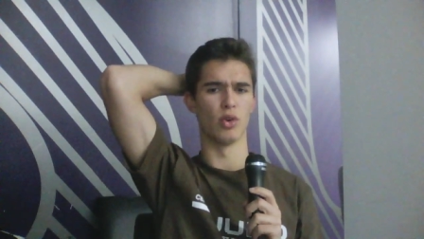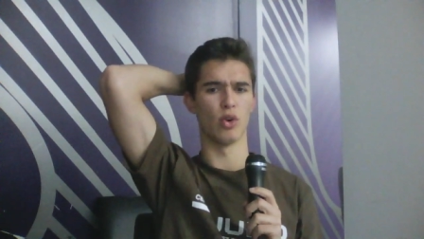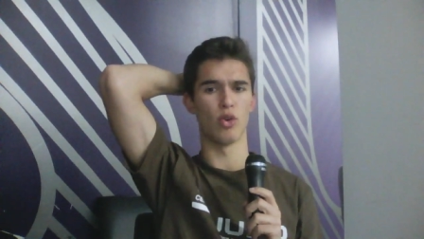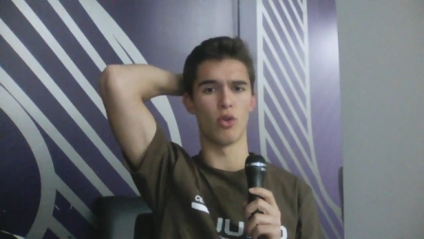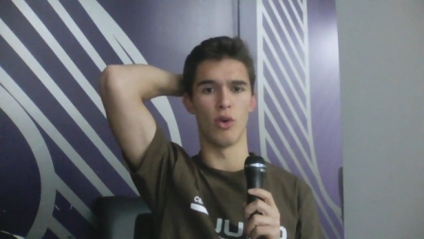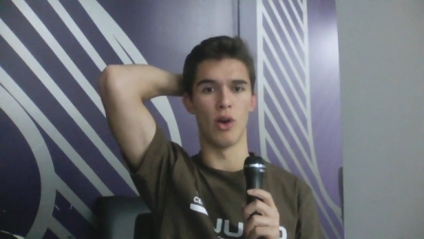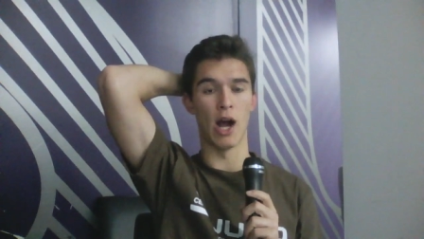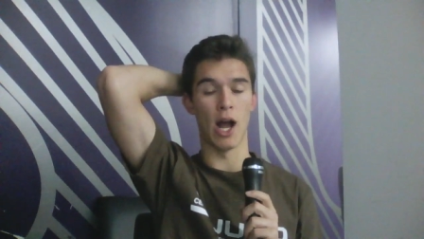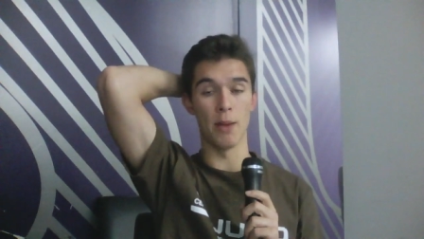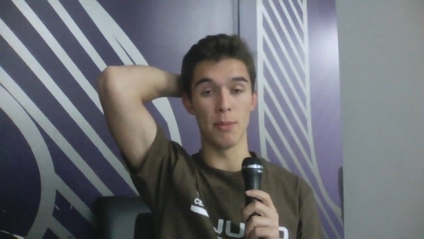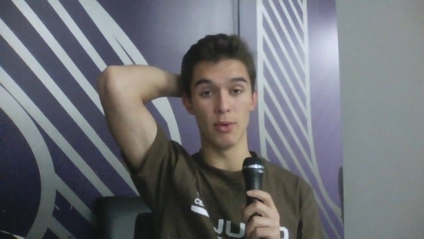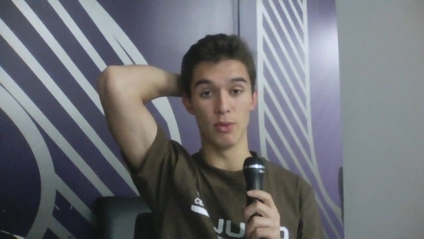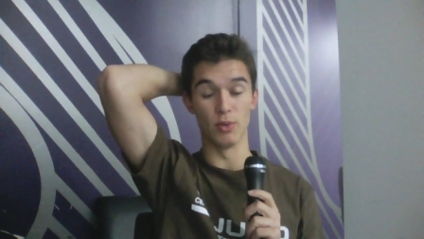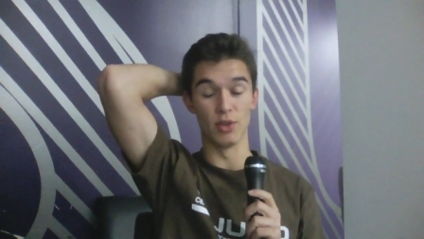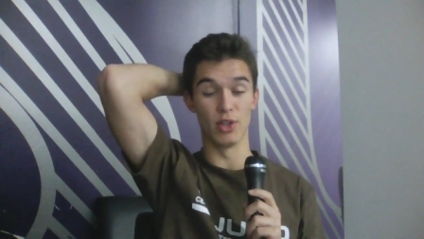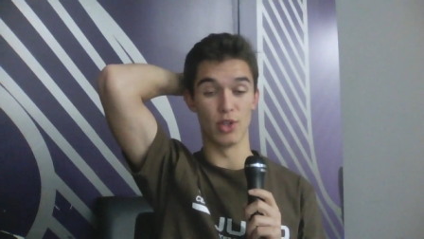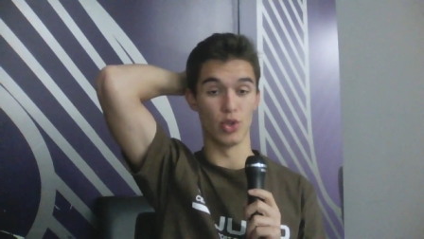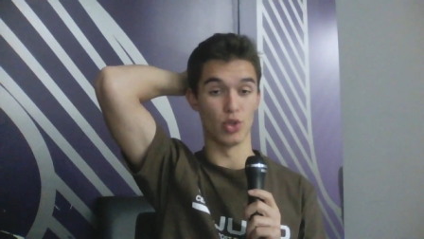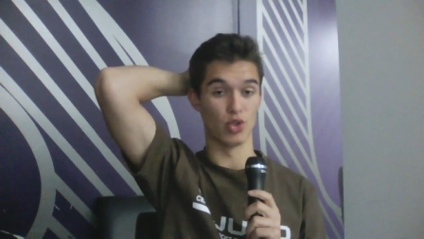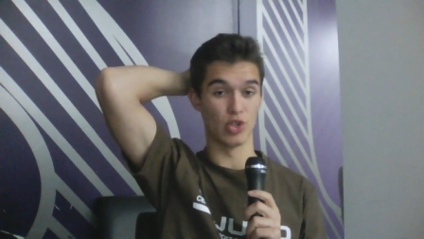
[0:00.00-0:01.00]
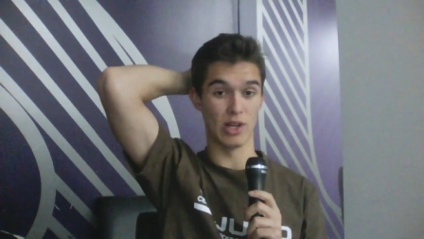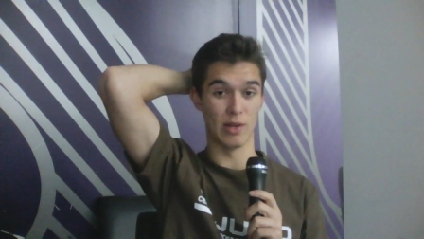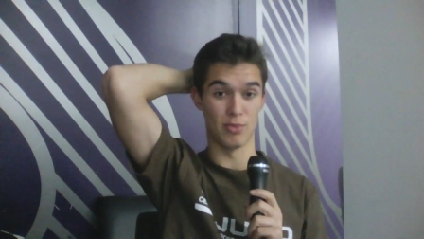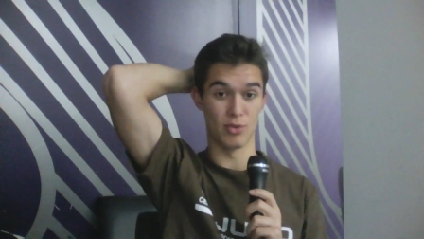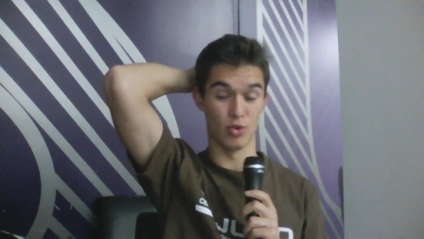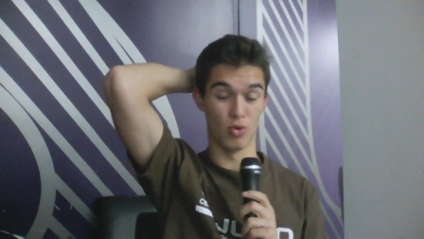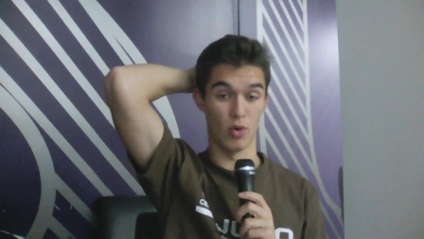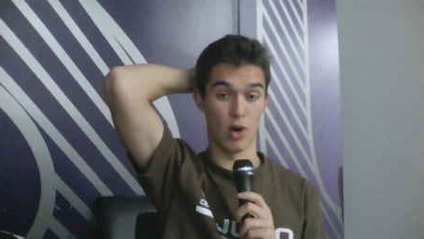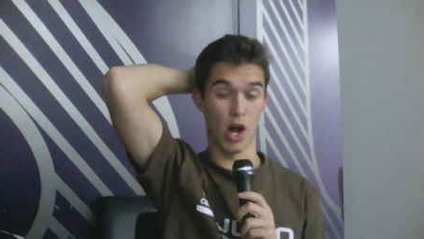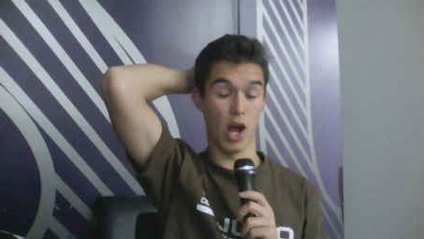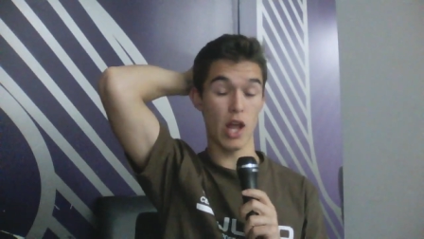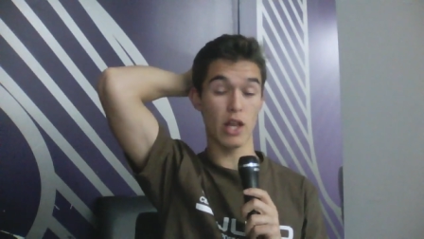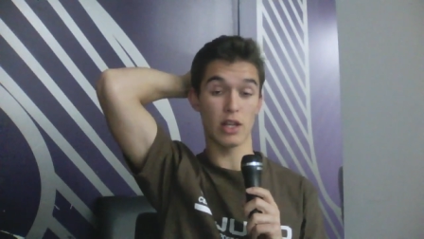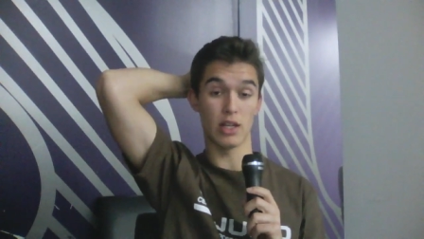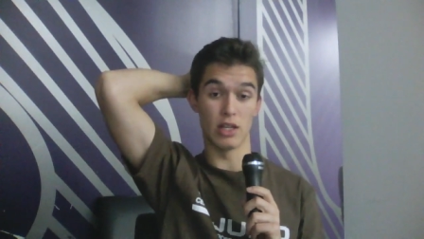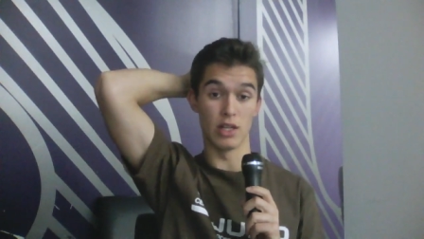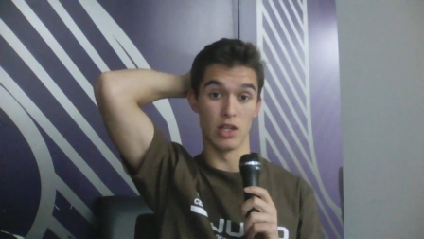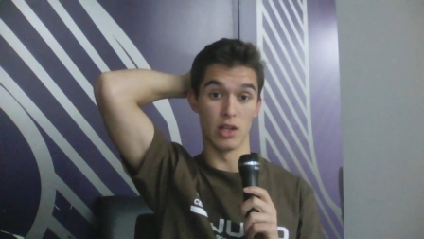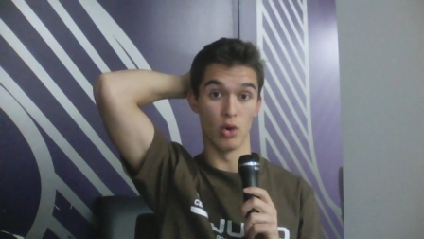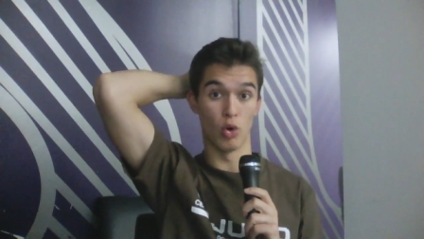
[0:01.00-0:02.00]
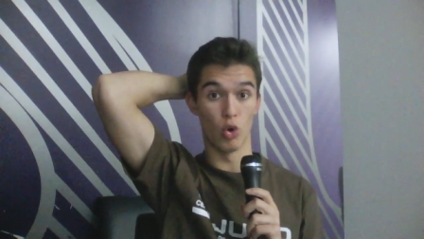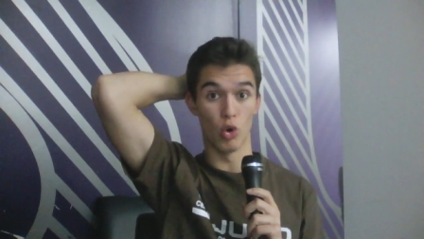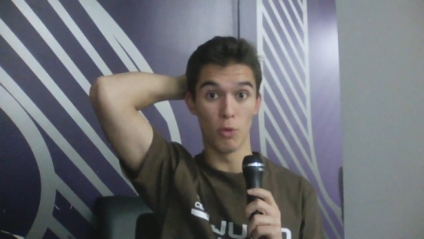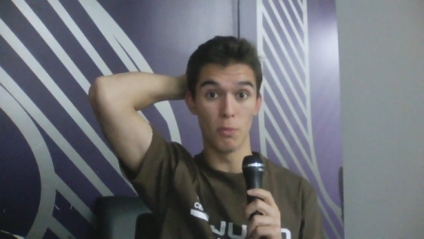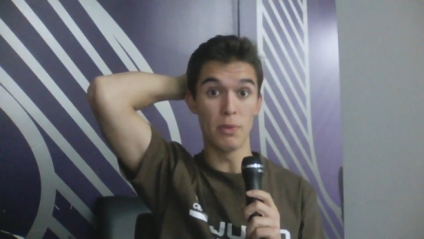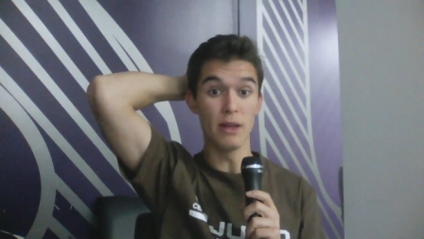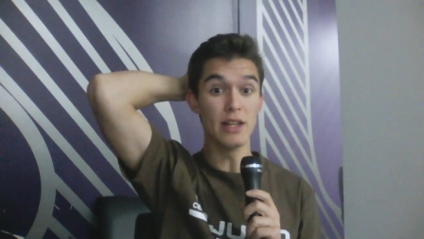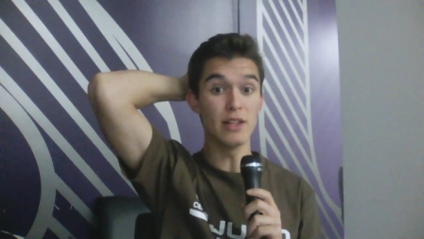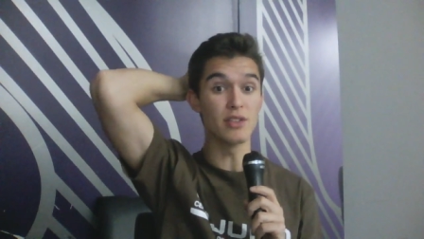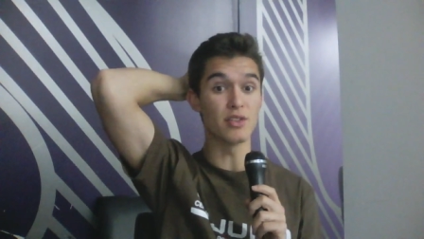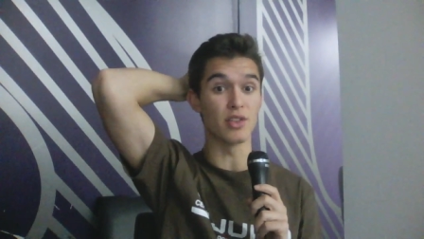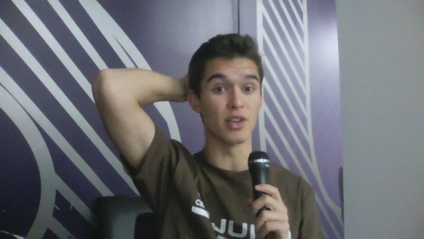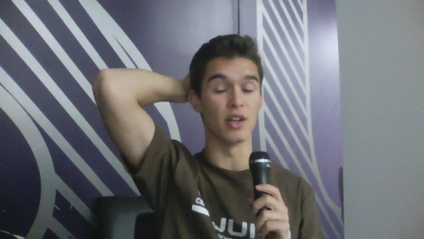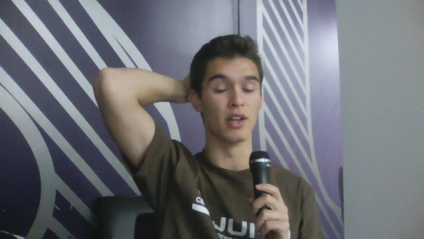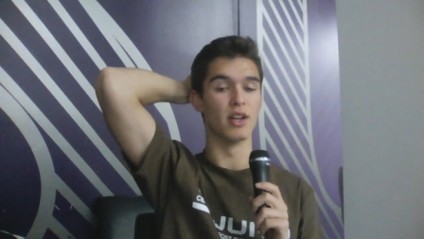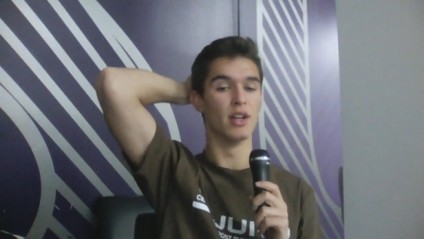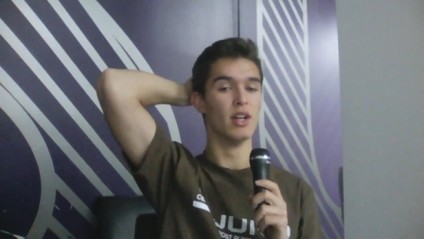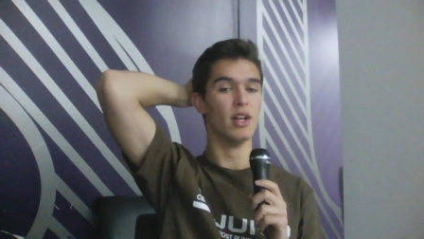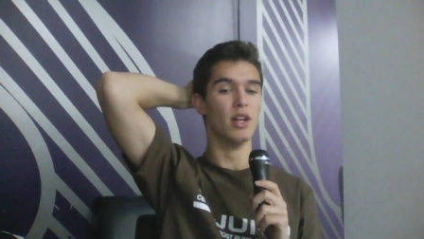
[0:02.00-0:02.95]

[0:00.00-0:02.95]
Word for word: Oh, I'm in really good shape, so I can eat a whole pizza.